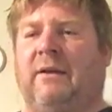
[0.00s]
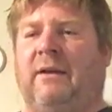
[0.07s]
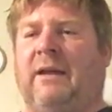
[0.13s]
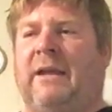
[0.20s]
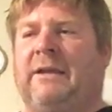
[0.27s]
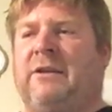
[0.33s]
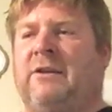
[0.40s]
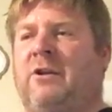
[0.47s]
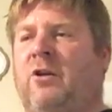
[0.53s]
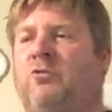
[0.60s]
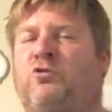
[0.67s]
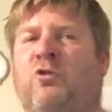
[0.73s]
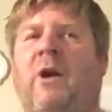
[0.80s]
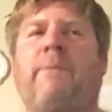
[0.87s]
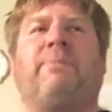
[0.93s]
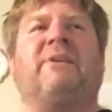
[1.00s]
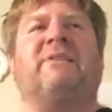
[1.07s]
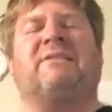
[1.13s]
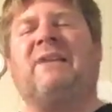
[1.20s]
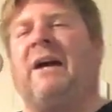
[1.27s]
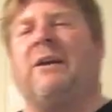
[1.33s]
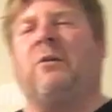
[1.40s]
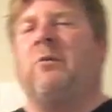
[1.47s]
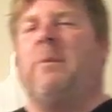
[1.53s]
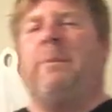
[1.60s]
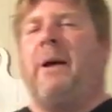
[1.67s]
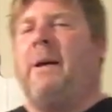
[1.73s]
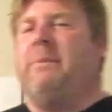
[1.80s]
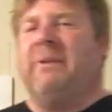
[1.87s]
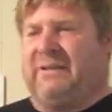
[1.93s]
And you know, Trump is not a
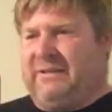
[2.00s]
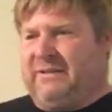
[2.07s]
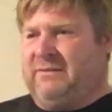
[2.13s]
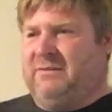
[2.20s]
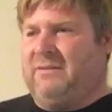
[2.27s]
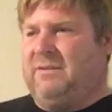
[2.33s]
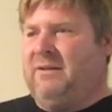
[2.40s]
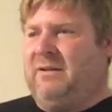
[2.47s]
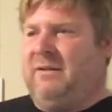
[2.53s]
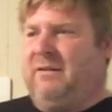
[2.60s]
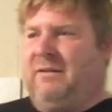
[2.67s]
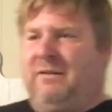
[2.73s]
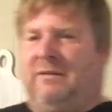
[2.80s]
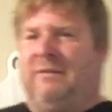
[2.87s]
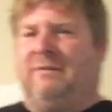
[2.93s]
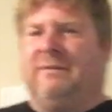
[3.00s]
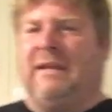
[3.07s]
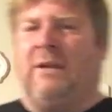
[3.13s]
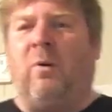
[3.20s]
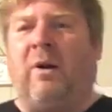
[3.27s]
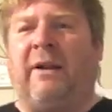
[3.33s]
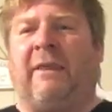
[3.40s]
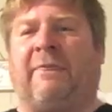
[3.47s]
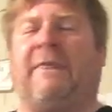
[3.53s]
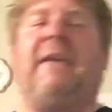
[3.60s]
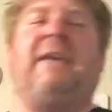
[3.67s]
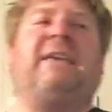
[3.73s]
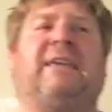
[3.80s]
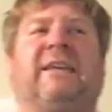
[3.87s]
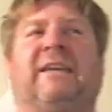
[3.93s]
Republican. They want to
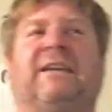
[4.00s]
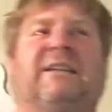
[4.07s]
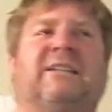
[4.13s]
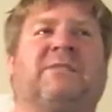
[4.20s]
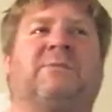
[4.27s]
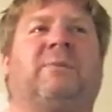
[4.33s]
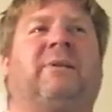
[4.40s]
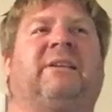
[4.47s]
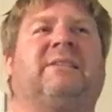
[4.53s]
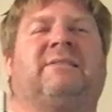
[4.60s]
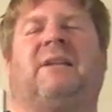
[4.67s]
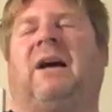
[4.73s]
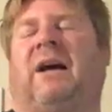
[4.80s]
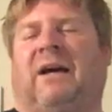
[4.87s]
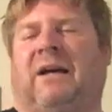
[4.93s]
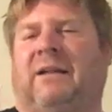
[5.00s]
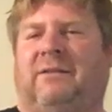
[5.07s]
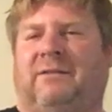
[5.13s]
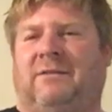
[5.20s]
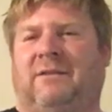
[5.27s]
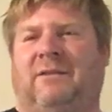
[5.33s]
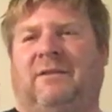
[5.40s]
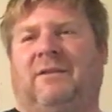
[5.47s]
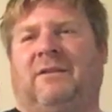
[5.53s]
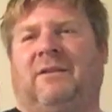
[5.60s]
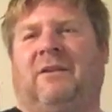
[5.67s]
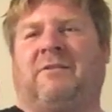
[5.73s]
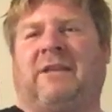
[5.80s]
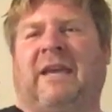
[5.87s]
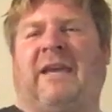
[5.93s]
think he is, but he's not.
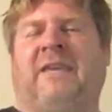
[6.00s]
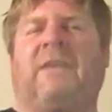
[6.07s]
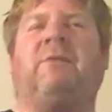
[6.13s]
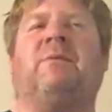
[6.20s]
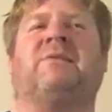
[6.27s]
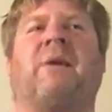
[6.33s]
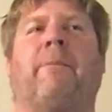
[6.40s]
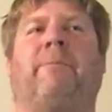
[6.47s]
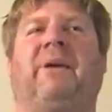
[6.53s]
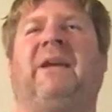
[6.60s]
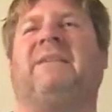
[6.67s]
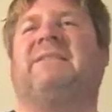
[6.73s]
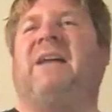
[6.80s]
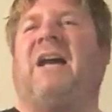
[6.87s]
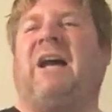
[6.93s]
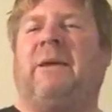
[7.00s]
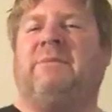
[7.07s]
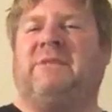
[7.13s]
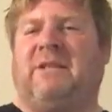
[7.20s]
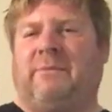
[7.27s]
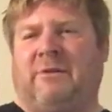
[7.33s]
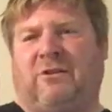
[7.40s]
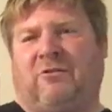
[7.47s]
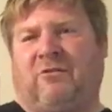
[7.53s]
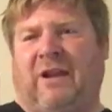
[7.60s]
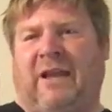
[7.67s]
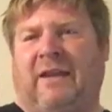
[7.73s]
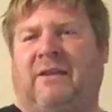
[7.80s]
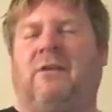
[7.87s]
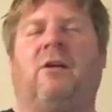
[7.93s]
Okay, he was a big-time
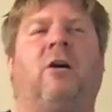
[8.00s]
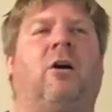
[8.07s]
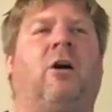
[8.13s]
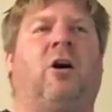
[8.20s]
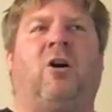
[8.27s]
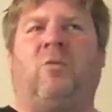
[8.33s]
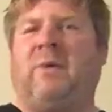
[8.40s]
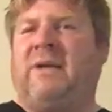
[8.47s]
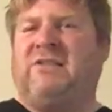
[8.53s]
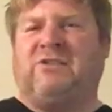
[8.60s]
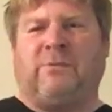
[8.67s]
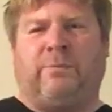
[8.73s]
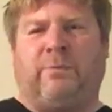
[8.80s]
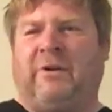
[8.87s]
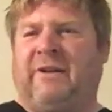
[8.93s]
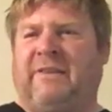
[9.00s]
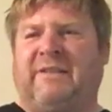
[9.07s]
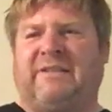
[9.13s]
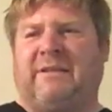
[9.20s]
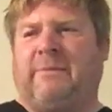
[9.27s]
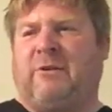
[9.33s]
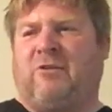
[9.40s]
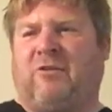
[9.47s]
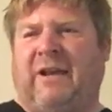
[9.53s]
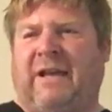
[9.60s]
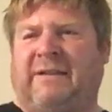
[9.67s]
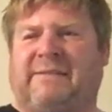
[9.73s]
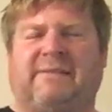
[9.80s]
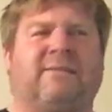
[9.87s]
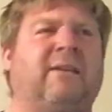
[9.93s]
Democrat. Always supported the
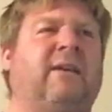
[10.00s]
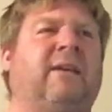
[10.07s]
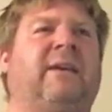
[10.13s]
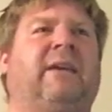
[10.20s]
Democrats.